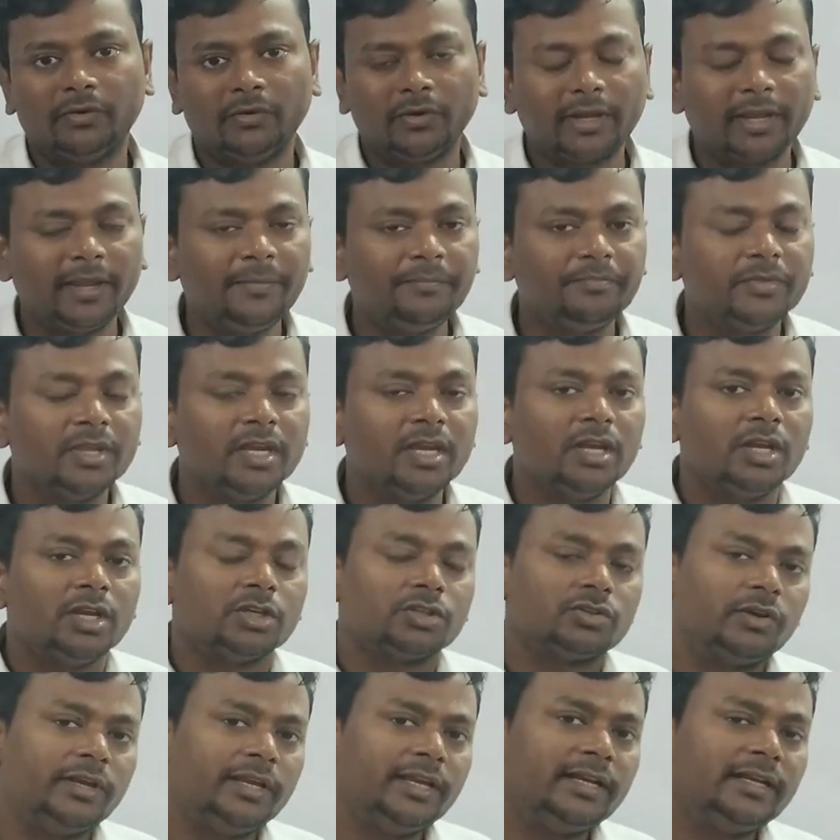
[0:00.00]
Okay,
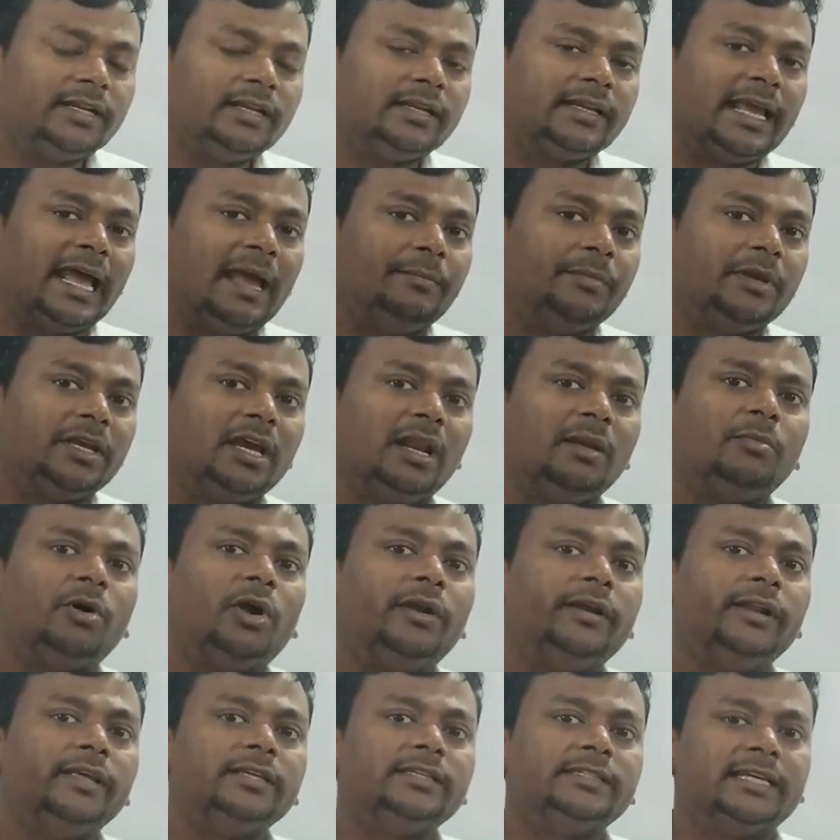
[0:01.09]
so in chemical
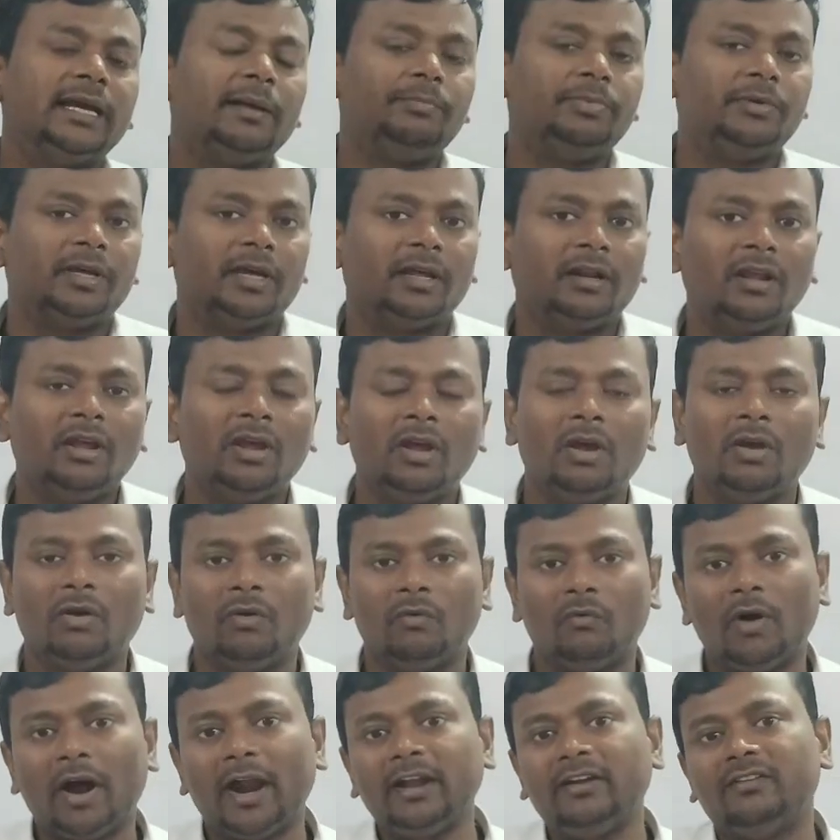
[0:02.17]
bonding chapter,
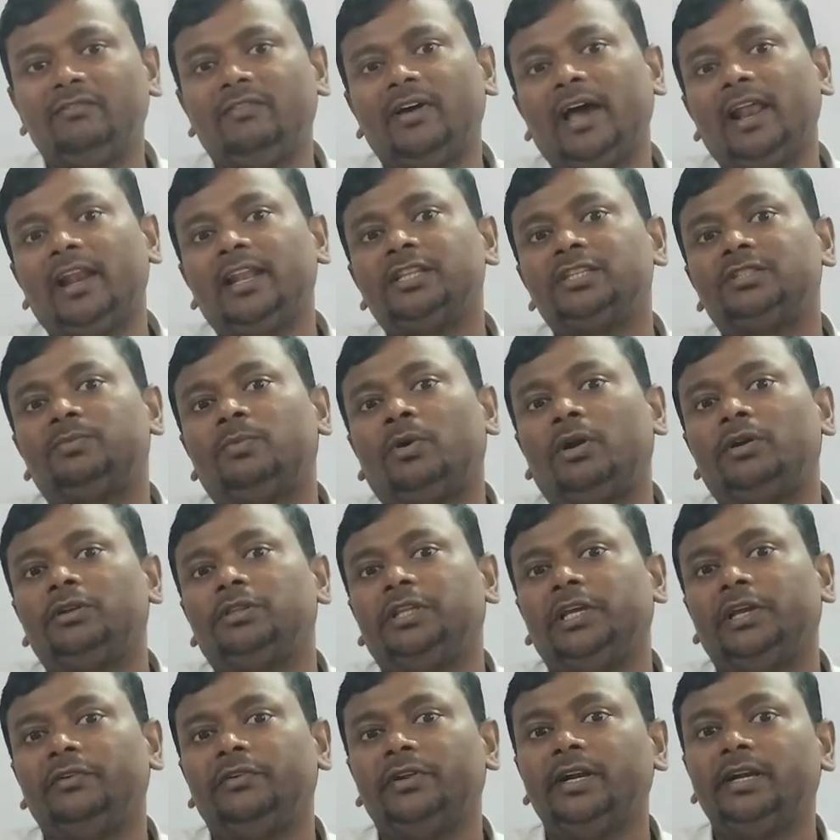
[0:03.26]
what valence bond
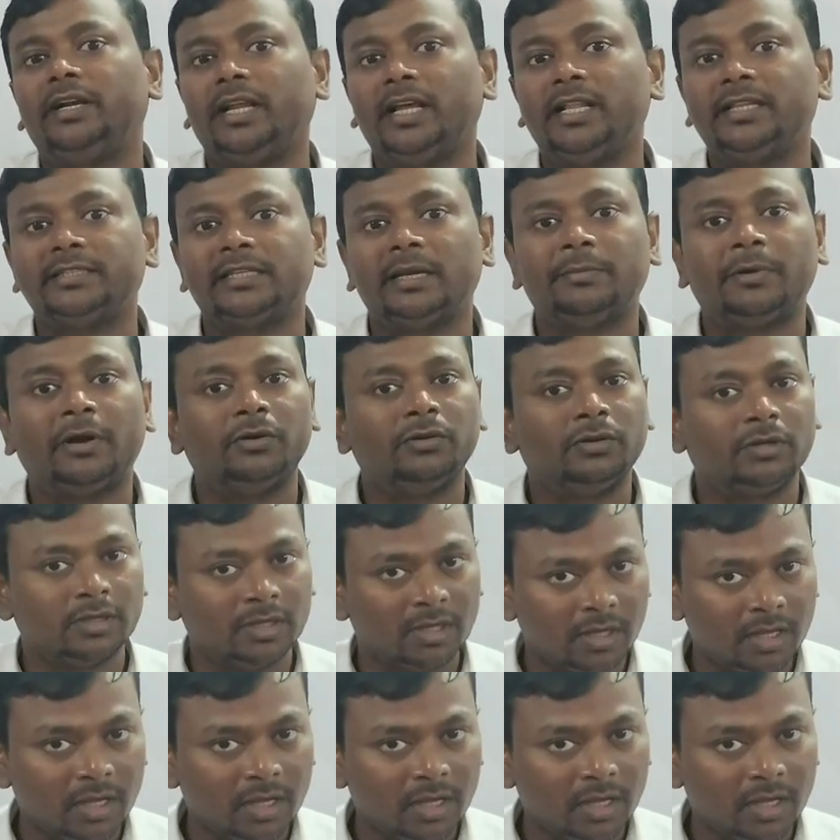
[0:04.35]
theory tells about?